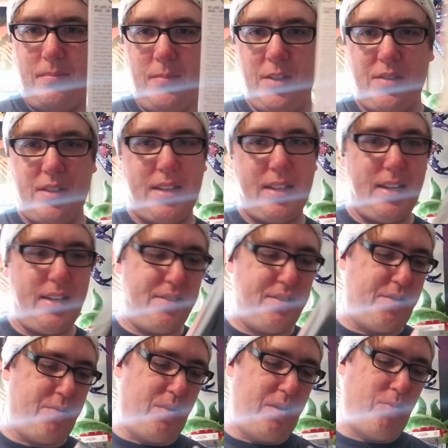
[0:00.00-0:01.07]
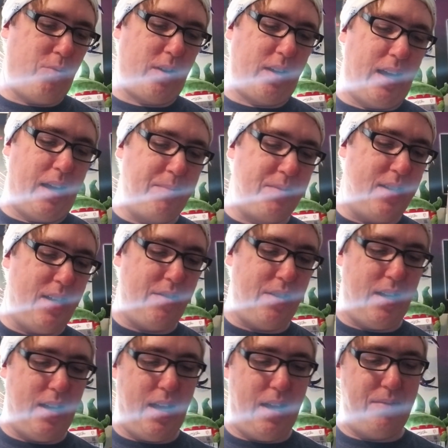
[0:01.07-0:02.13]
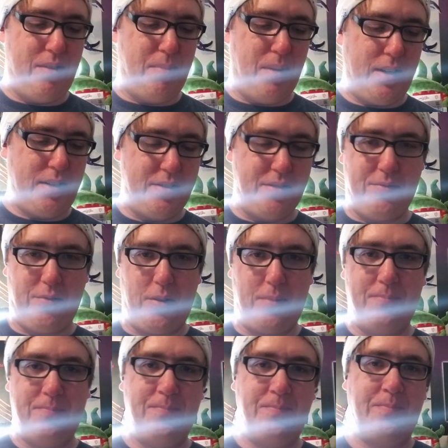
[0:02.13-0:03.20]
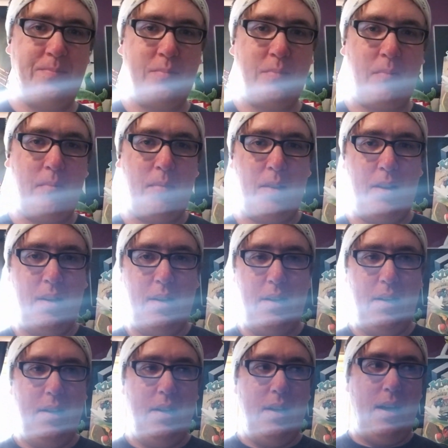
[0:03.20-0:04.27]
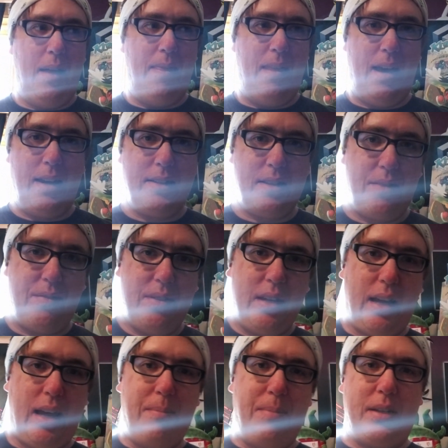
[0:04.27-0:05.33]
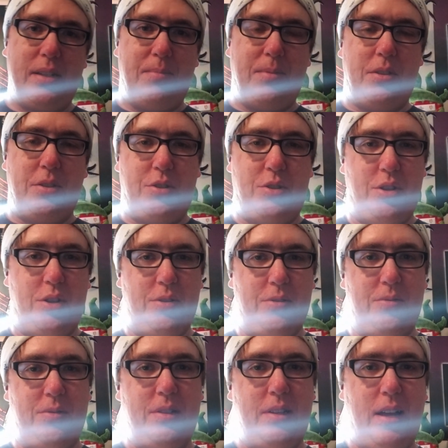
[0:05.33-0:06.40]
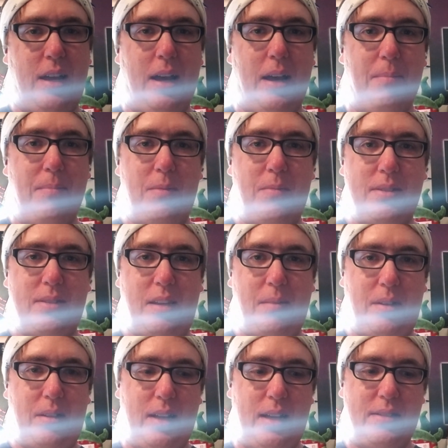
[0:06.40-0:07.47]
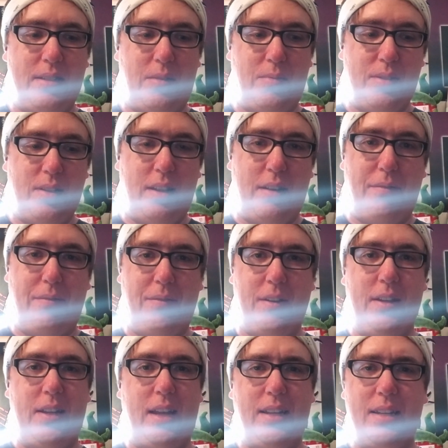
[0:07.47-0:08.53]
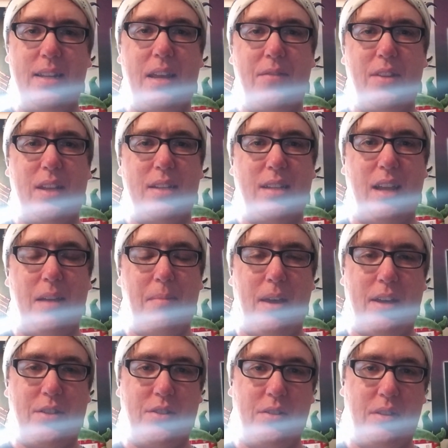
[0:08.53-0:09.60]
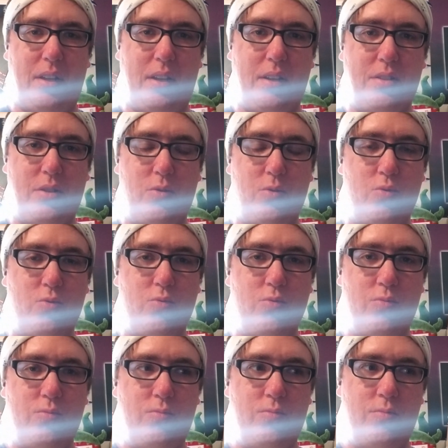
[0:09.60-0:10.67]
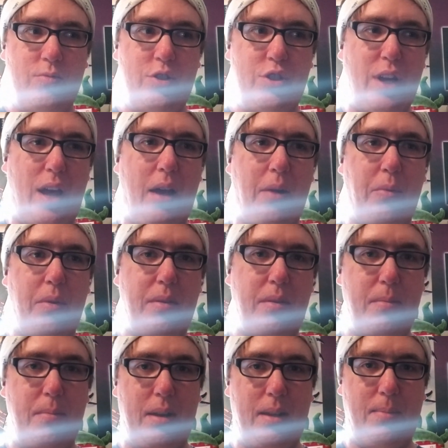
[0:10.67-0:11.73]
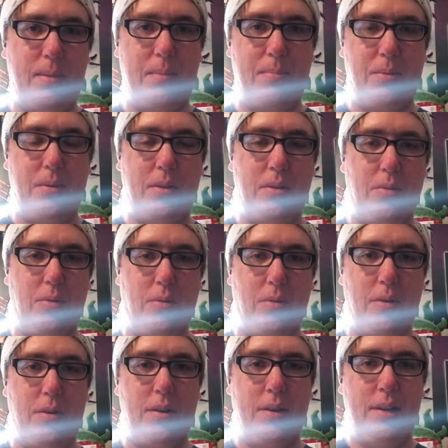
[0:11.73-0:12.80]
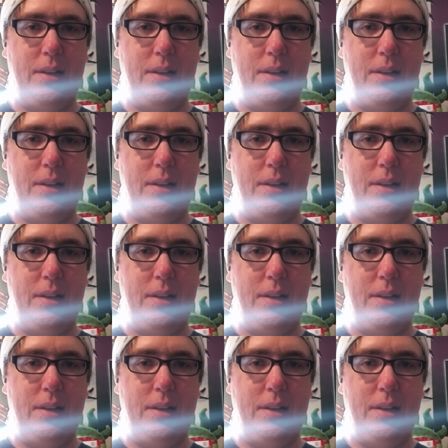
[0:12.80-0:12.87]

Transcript: So yeah, that is 3 more games now that I have the boxes for. And that is everything I picked up at the show. Midwest Gaming Classic was a lot of fun. I didn't have a lot of time actually to chat with many people or